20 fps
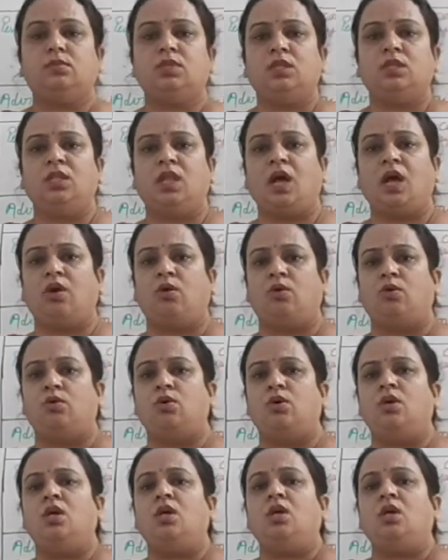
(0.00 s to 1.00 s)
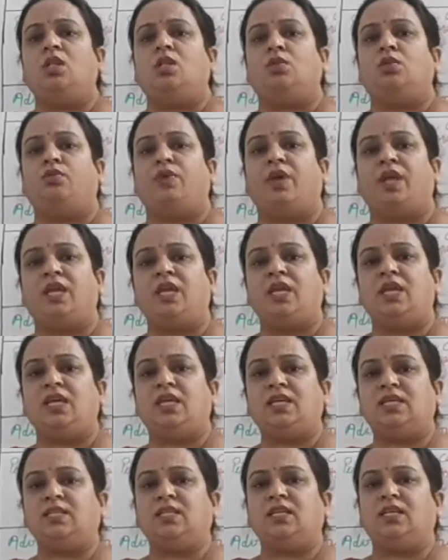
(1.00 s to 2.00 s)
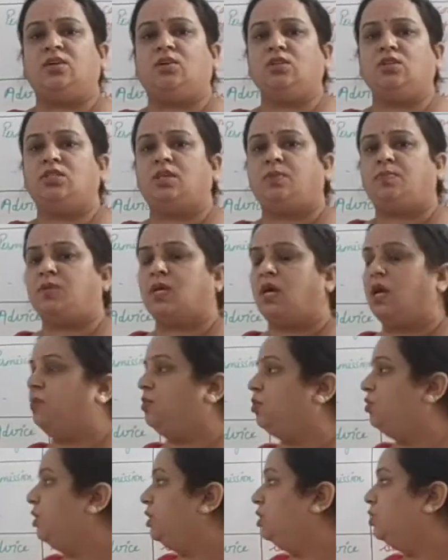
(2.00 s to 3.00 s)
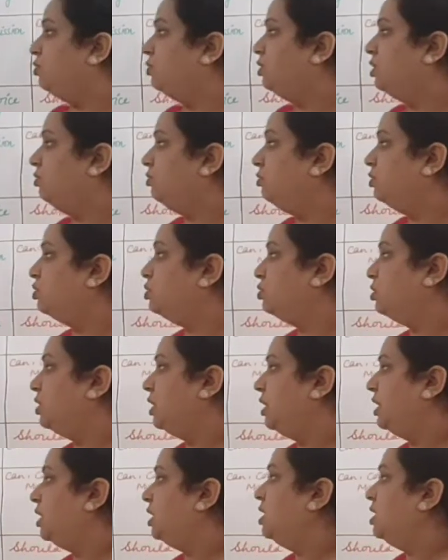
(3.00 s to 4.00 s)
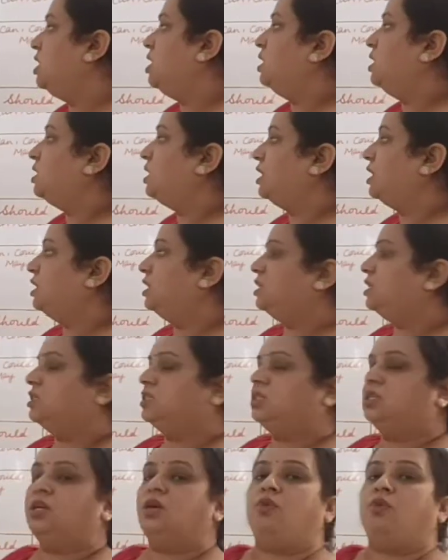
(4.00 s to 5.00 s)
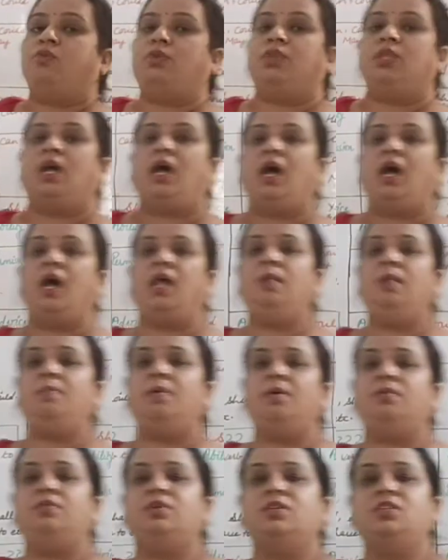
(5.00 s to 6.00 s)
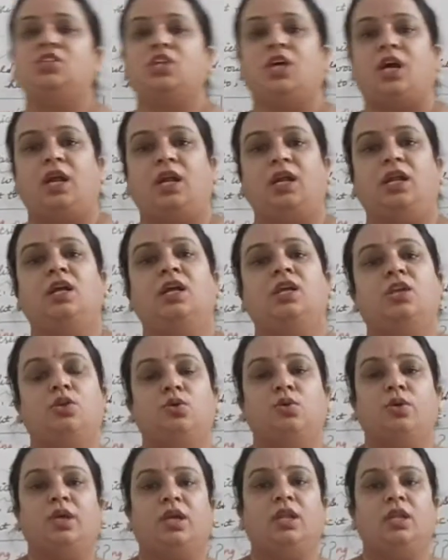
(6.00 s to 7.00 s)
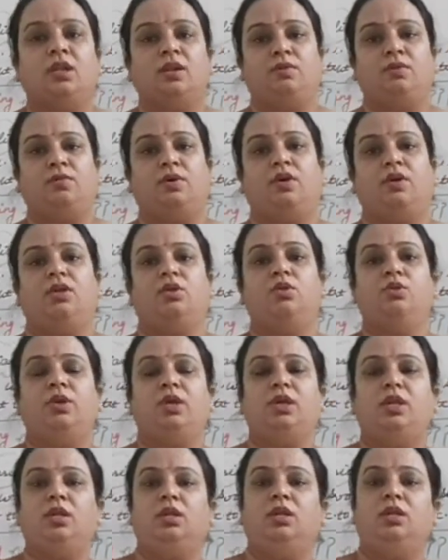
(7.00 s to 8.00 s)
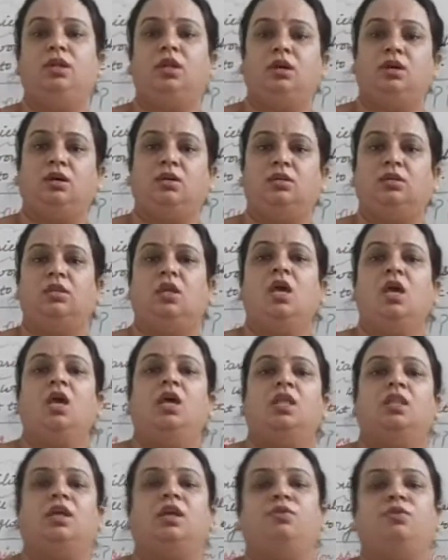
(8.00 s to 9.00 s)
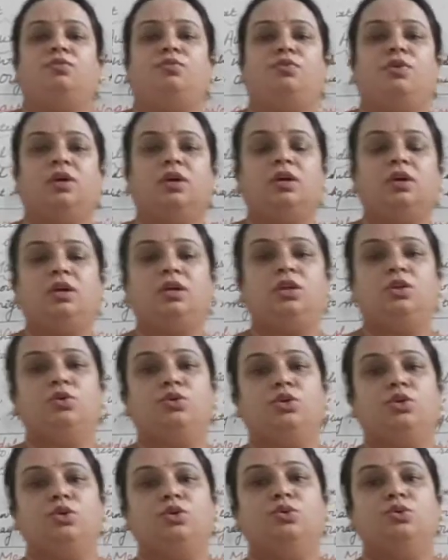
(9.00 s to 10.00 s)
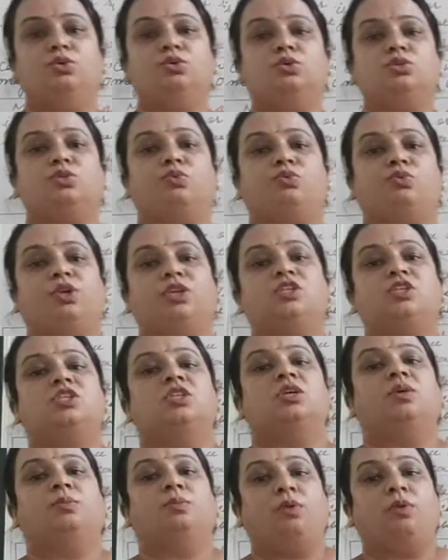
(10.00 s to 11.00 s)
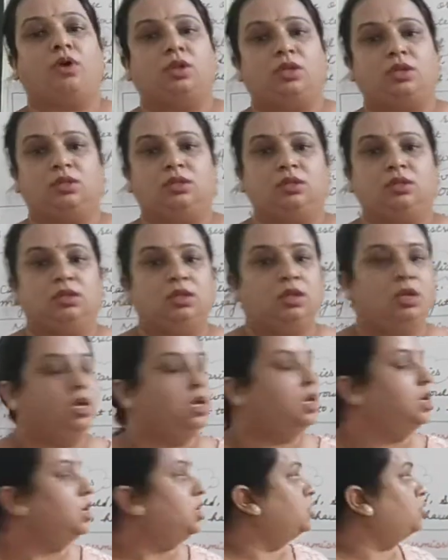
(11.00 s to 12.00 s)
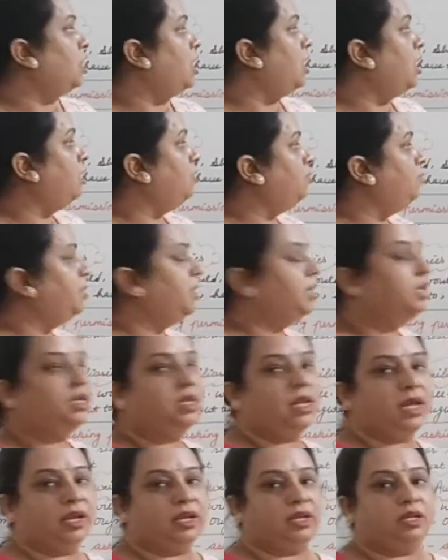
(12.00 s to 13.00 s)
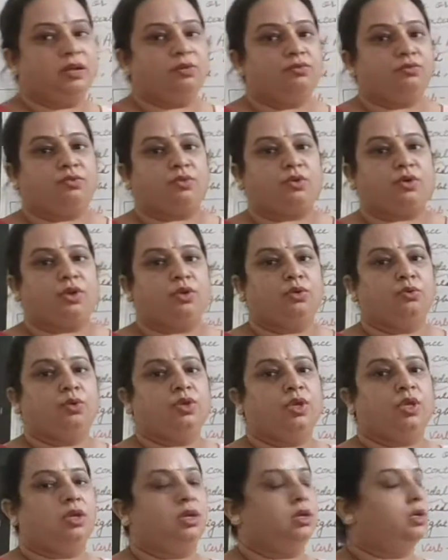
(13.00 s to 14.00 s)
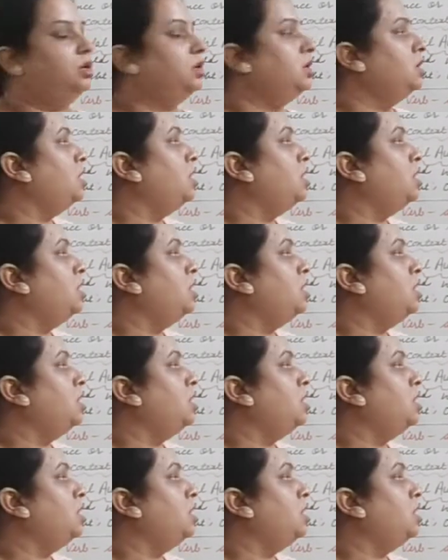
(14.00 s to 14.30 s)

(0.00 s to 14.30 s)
Now the very easy concept I am going to give you today, that is with the help of a chart you can learn that where to use which modal. So I have made a diagram for you here.